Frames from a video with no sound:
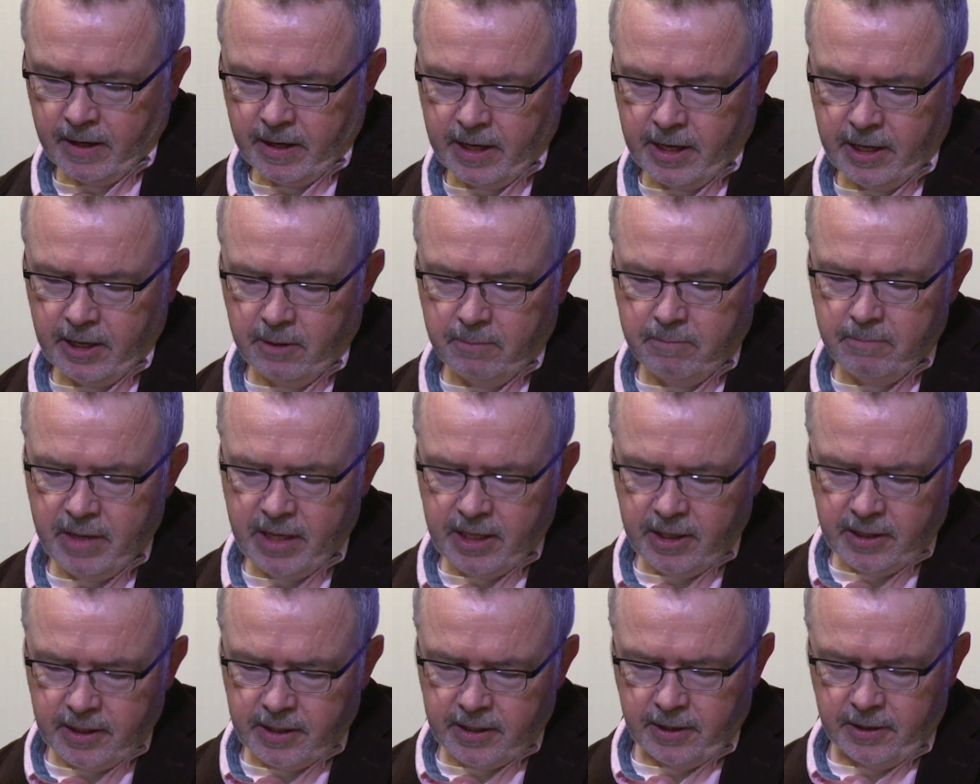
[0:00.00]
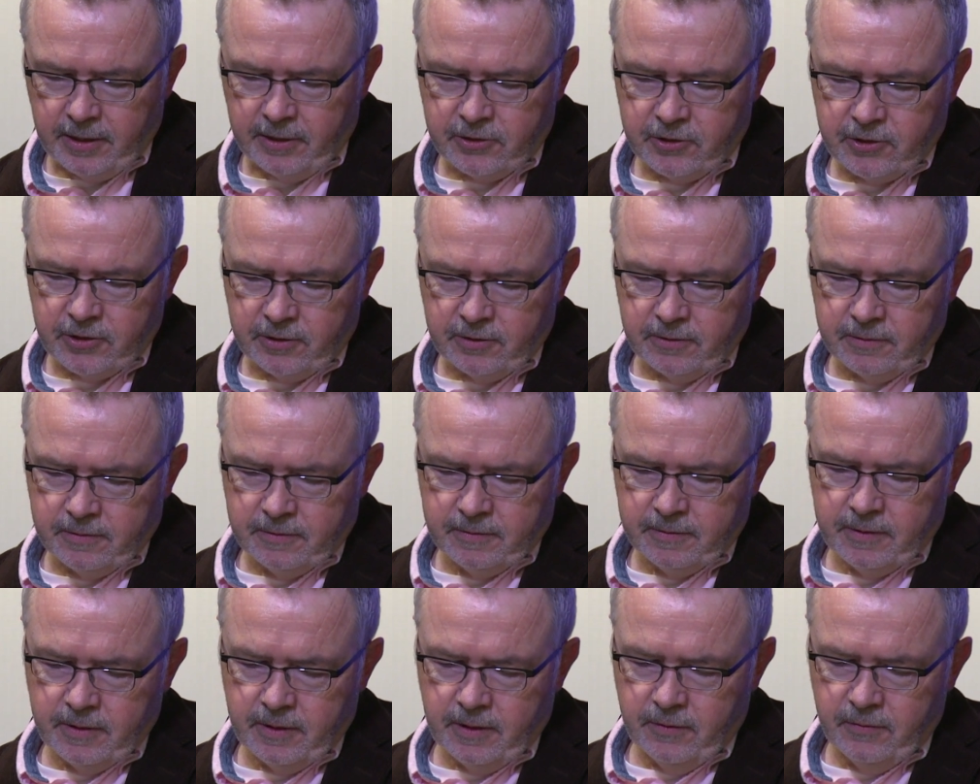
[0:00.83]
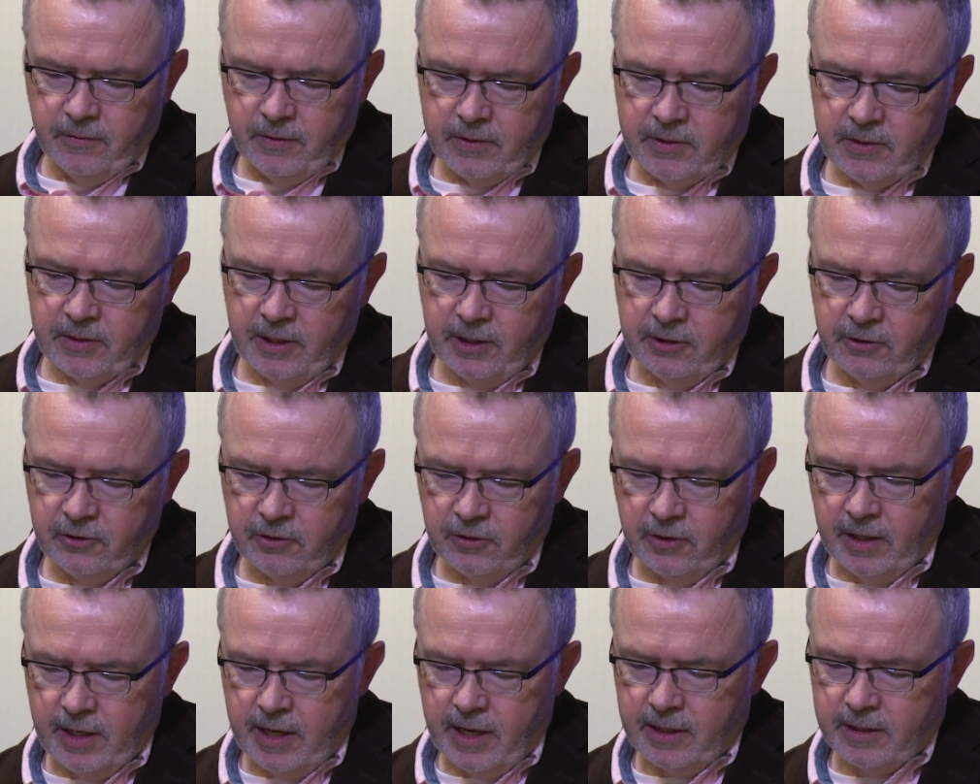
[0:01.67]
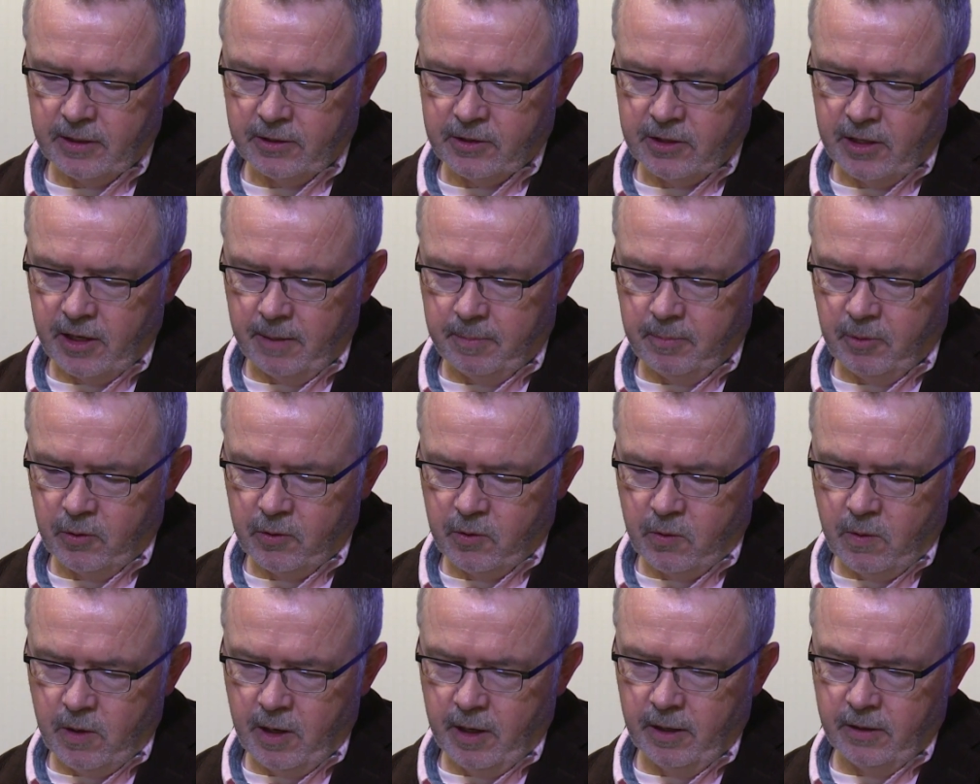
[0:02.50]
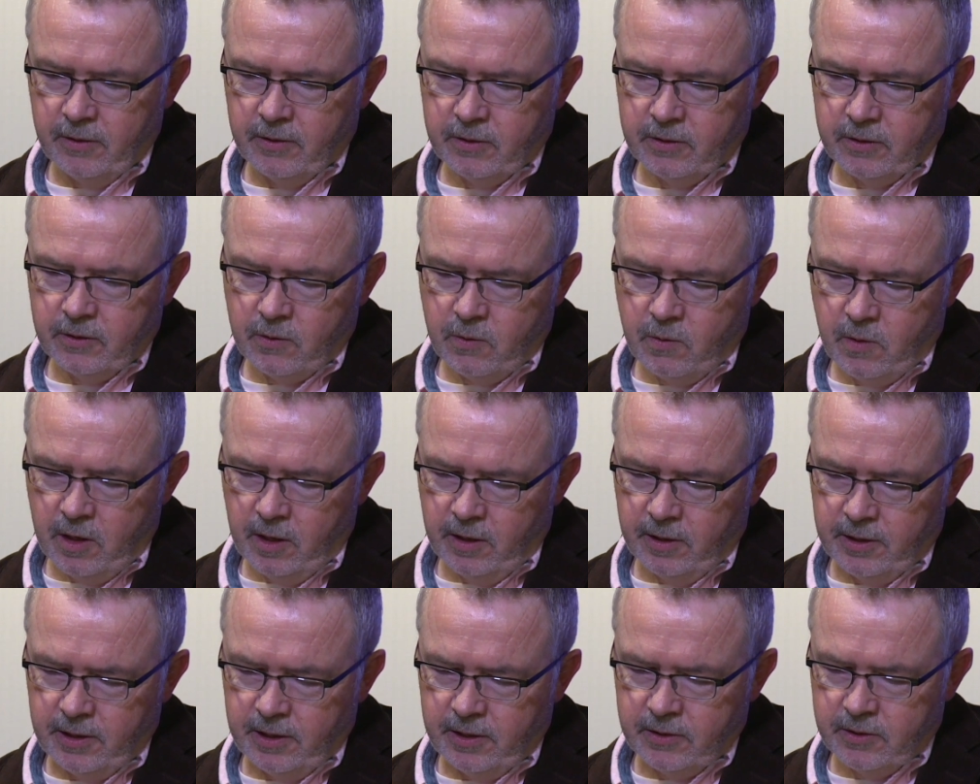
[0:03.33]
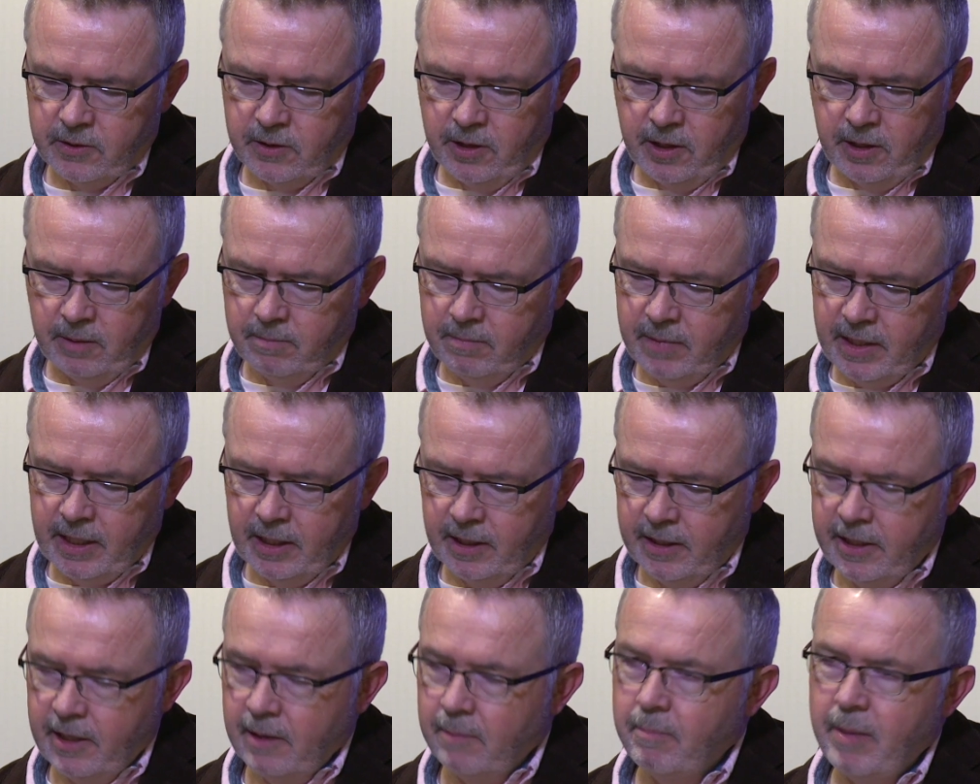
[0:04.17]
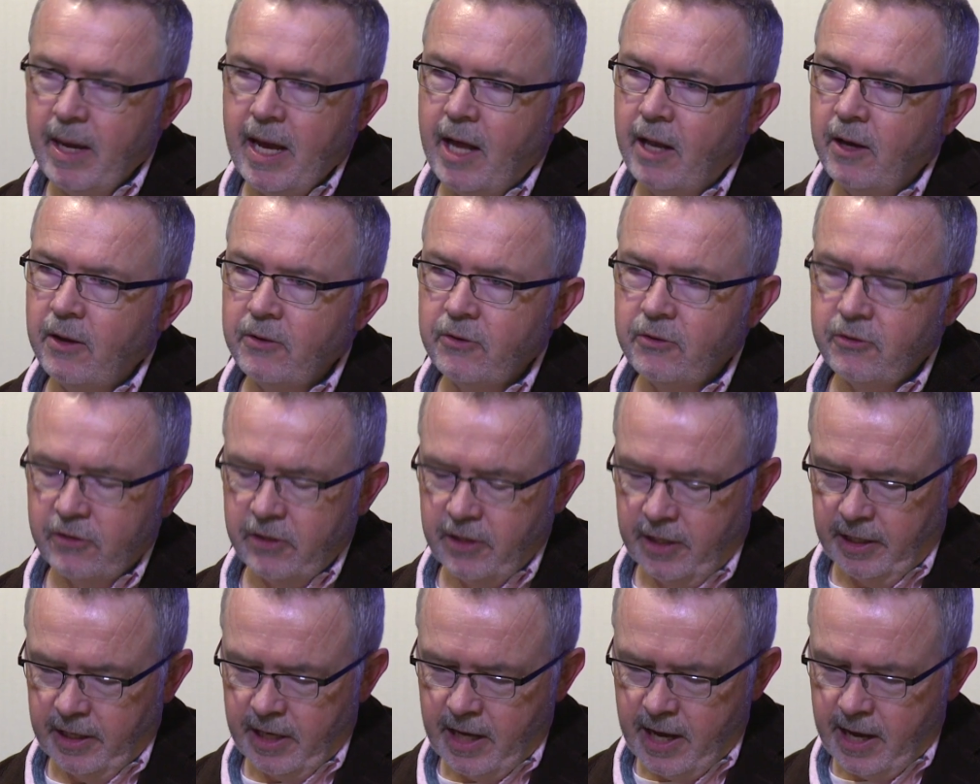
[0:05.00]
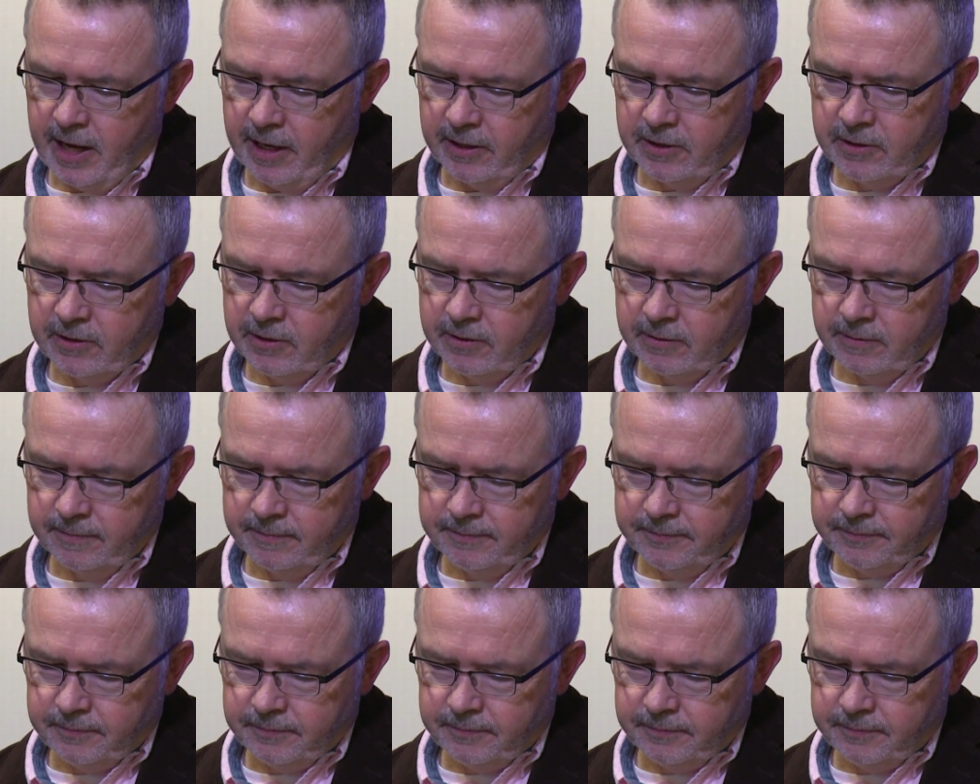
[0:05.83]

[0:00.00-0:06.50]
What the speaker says: and a mitigation of essential archetypal qualities, not merely a balancing act.